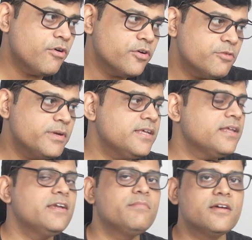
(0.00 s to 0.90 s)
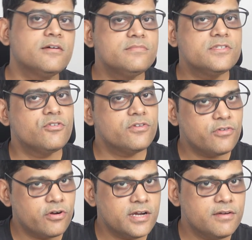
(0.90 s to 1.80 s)
automatically it becomes your
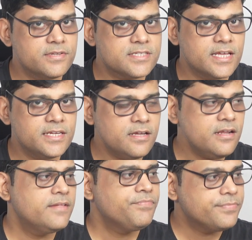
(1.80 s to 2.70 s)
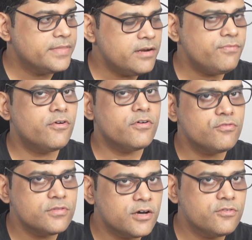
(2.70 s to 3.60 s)
shortened fiscal year. Then for
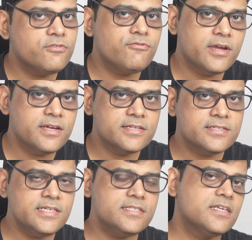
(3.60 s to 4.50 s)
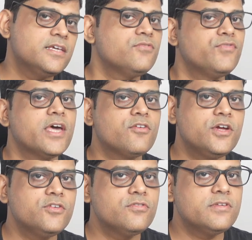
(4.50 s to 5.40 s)
2026, we are
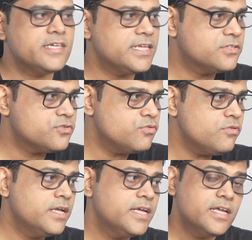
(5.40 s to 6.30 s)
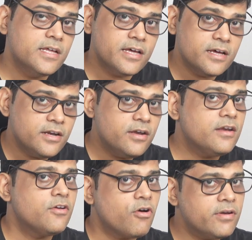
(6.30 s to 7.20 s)
going to change to
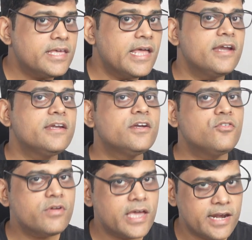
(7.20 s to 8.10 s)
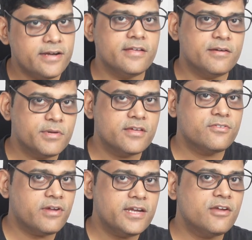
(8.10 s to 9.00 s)
non-calendar to calendar, because
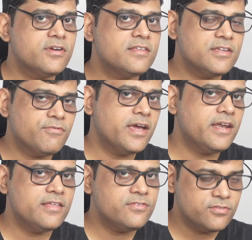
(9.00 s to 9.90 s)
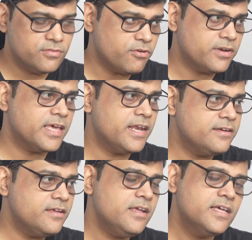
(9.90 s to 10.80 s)
right now it is defined as
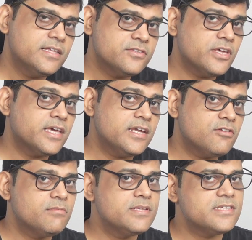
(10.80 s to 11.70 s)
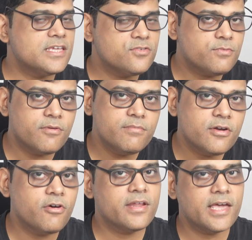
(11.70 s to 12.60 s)
non-calendar. So again, it will be changed from
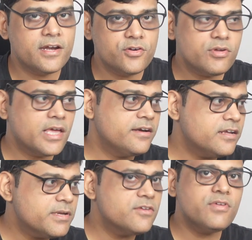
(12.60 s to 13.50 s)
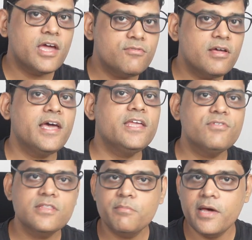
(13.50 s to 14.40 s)
non-calendar to calendar, because we have to align
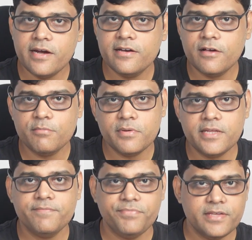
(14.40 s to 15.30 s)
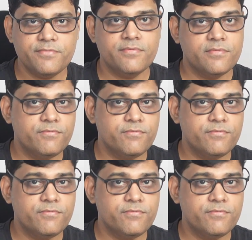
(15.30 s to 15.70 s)
with the parent company if